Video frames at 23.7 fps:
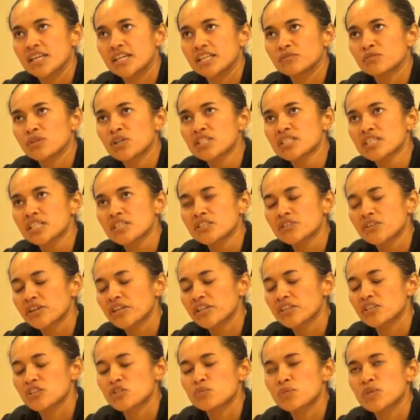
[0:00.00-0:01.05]
And once I started
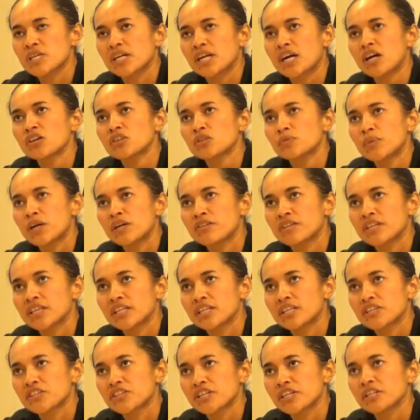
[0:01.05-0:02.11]
to speak out about it
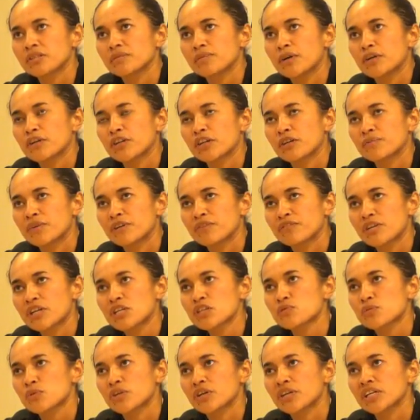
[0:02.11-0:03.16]
and share about it on my
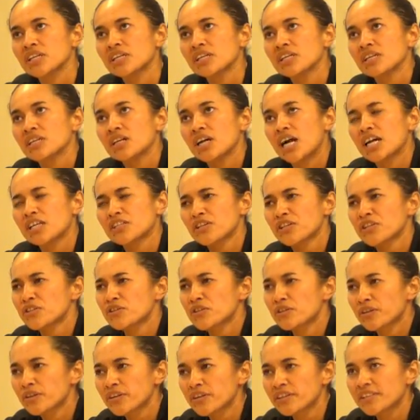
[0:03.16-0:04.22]
Facebook, I started to
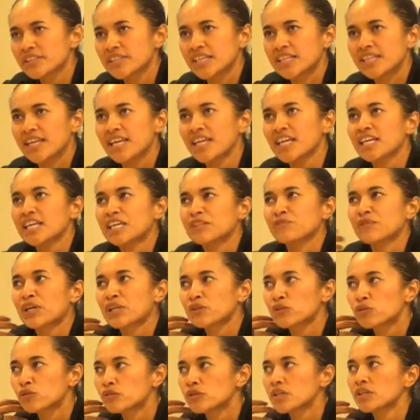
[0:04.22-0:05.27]
learn that, hey, I'm not
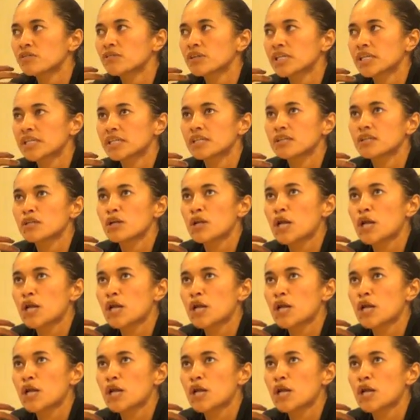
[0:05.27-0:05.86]
the only one